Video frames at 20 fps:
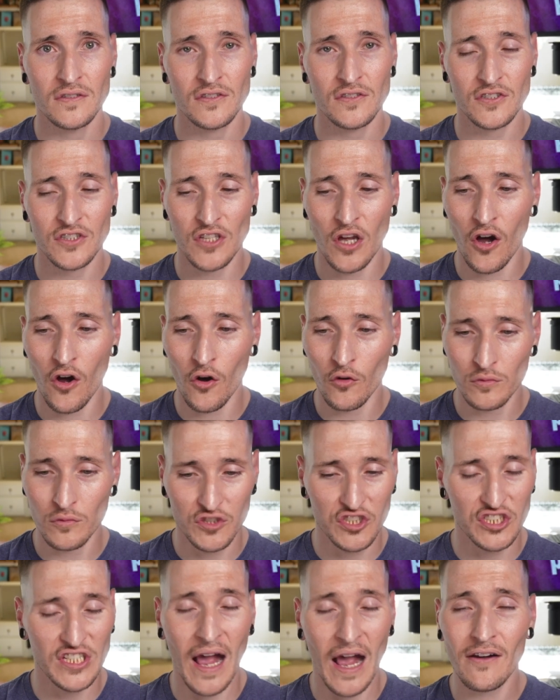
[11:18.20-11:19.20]
So
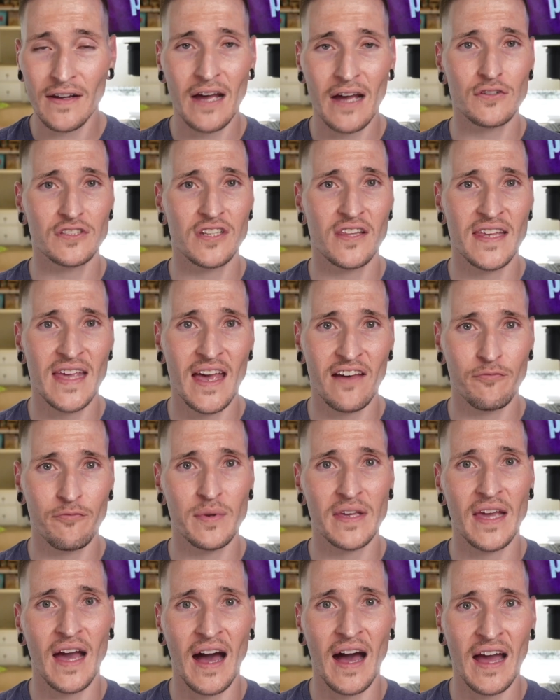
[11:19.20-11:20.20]
shout out to the
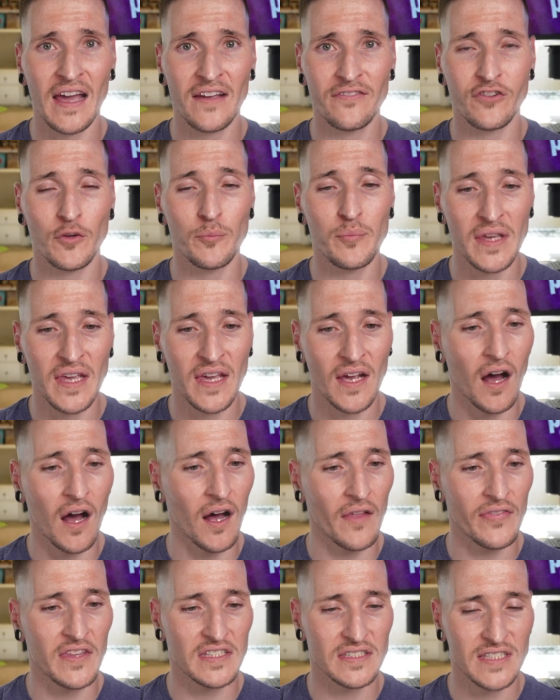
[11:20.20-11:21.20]
FBI for being
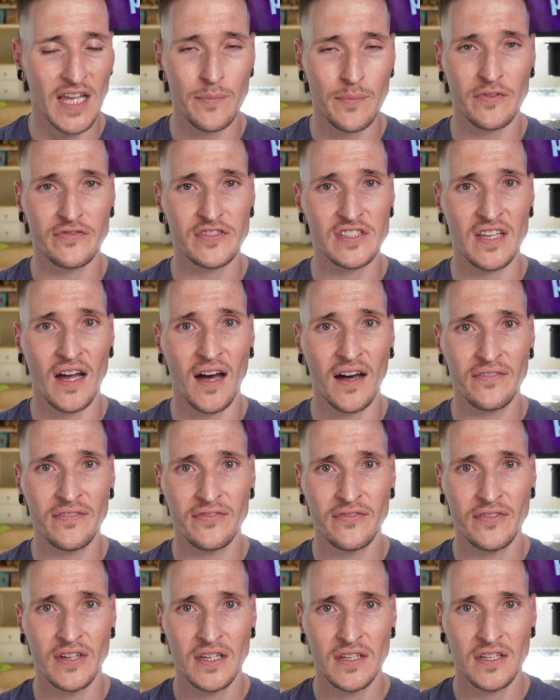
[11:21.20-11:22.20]
on this type of
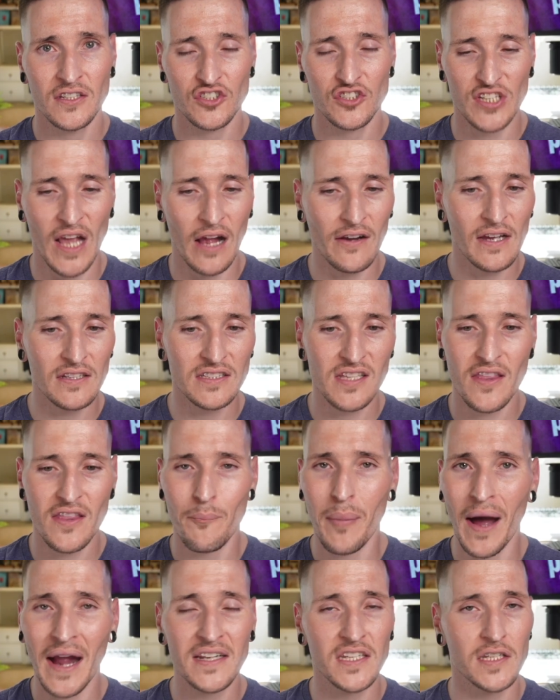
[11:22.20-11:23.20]
stuff. Shout out to the
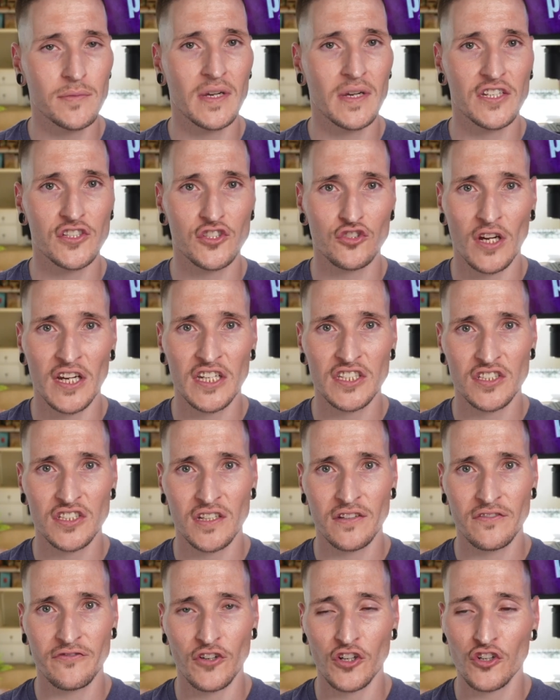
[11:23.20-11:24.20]
Biden
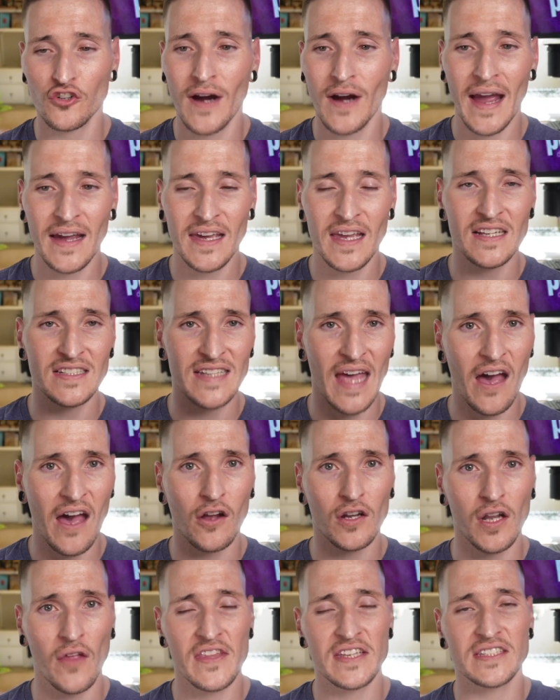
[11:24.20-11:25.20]
administration for cracking
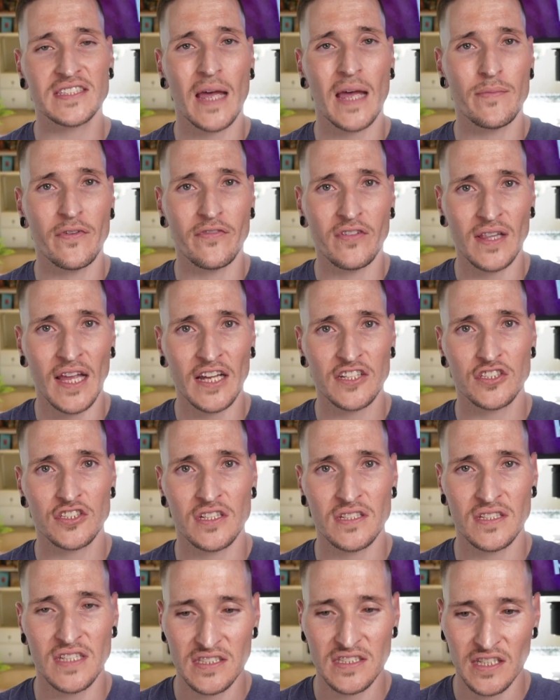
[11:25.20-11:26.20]
down on this type of
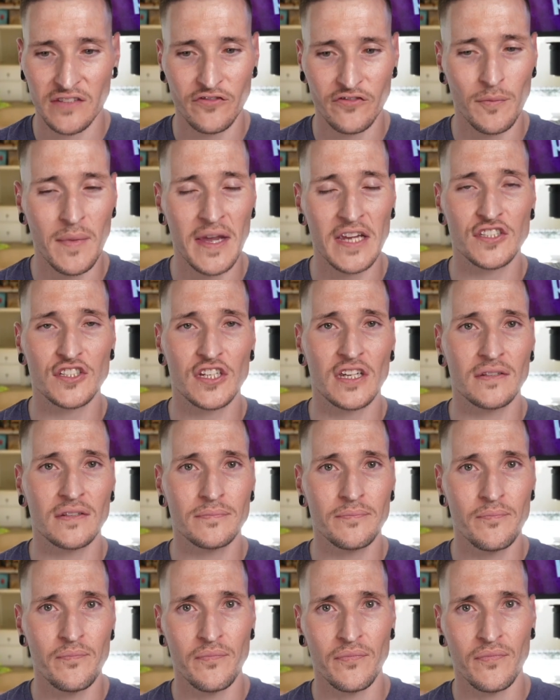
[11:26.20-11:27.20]
election disinformation.